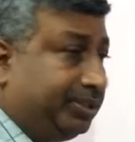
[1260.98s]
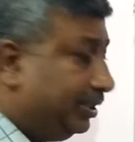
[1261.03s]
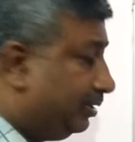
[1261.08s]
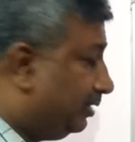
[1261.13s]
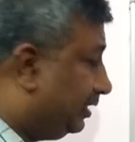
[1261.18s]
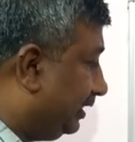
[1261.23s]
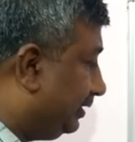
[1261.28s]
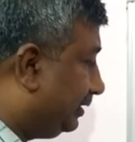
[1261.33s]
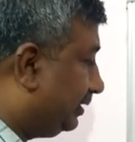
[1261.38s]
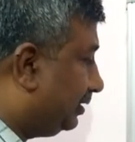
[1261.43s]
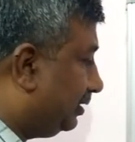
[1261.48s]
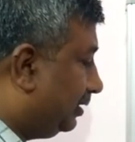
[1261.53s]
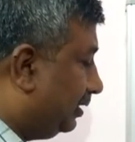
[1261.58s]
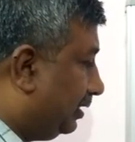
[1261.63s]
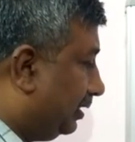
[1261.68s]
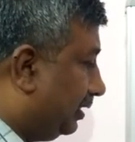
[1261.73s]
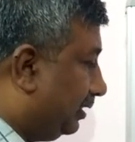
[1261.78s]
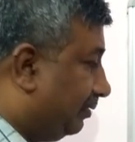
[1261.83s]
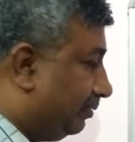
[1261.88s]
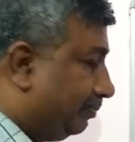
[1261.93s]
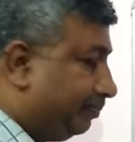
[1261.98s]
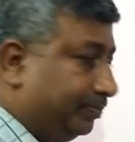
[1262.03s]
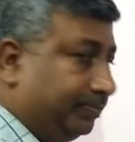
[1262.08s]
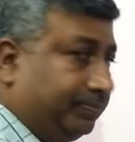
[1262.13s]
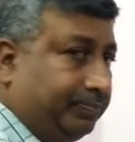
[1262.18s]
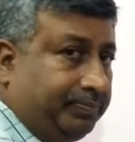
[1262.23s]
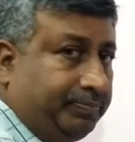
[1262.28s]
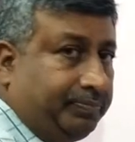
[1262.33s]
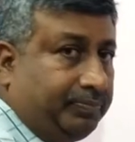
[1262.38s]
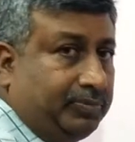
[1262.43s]
the this
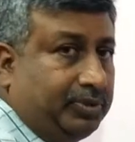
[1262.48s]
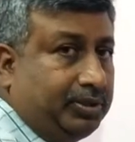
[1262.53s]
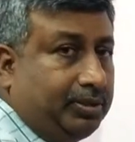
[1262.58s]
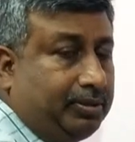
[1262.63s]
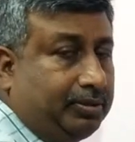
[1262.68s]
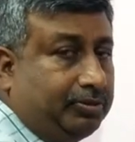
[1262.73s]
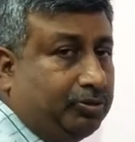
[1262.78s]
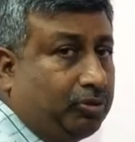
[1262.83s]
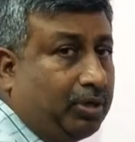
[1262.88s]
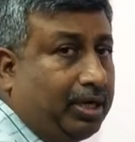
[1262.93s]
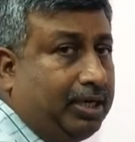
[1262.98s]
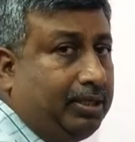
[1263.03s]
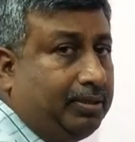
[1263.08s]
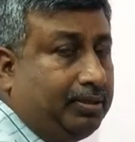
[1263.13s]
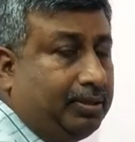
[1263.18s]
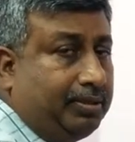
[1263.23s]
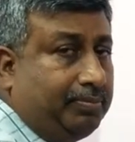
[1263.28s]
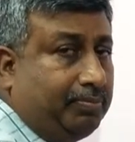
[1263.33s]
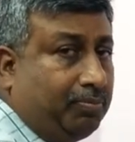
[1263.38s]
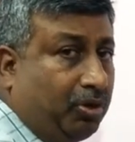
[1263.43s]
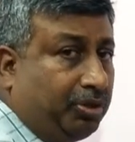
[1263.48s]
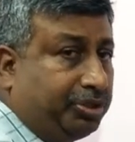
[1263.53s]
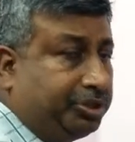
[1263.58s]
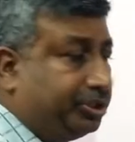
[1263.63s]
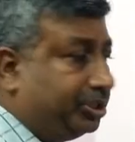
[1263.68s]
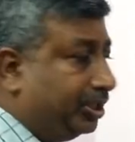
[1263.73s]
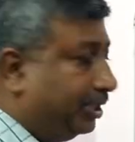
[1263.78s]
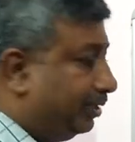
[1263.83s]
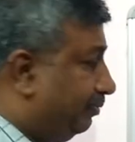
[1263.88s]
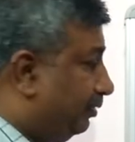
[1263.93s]
soil
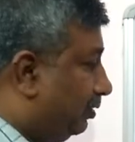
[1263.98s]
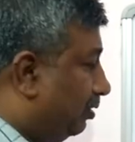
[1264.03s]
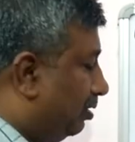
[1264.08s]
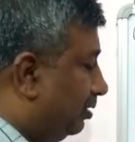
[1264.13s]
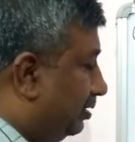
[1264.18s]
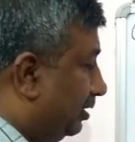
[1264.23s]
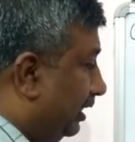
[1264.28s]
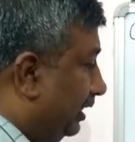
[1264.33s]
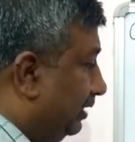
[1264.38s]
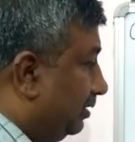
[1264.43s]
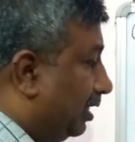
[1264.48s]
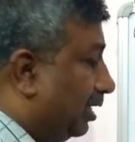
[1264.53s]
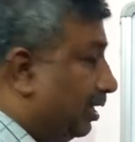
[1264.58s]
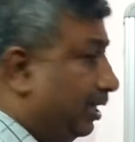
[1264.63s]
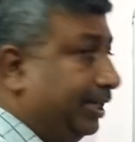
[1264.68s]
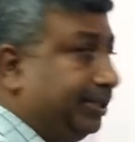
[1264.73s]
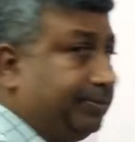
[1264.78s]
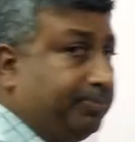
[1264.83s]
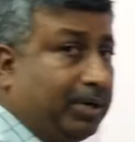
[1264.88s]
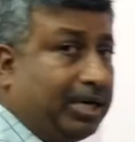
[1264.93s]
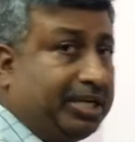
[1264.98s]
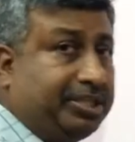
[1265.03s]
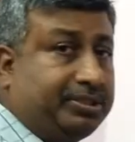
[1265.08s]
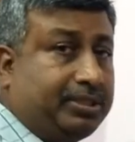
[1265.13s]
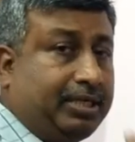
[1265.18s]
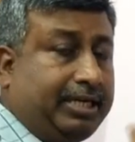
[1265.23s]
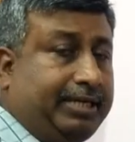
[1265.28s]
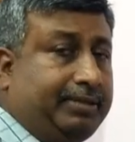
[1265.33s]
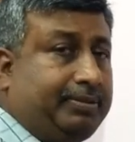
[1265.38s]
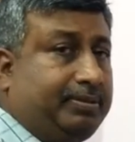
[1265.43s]
moisture, because rains are late, barish
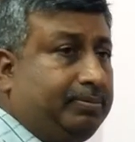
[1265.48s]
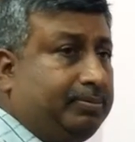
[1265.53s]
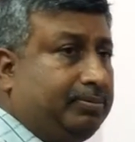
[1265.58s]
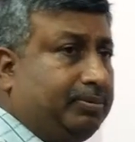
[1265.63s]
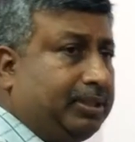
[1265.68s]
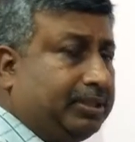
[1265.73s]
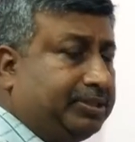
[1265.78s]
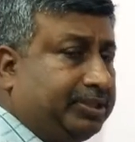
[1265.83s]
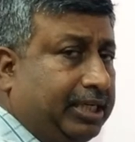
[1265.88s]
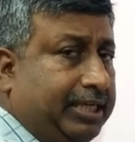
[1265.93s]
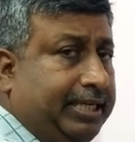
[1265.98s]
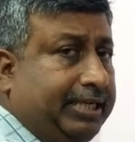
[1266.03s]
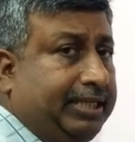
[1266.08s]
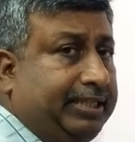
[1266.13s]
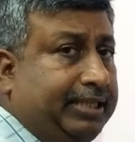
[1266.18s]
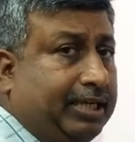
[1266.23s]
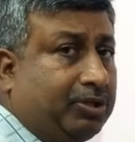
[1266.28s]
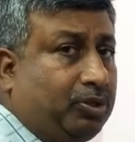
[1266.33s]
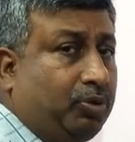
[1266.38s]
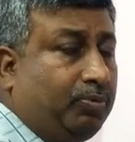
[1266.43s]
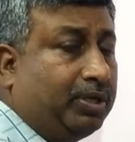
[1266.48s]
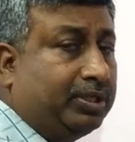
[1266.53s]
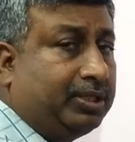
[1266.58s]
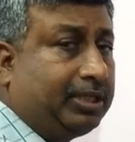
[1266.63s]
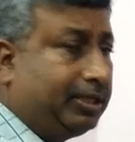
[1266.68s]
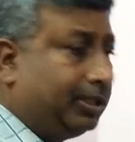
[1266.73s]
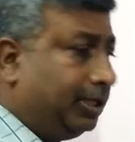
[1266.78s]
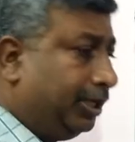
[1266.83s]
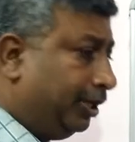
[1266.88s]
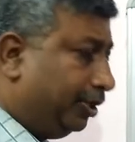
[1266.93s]
late tak chali gayi October tak,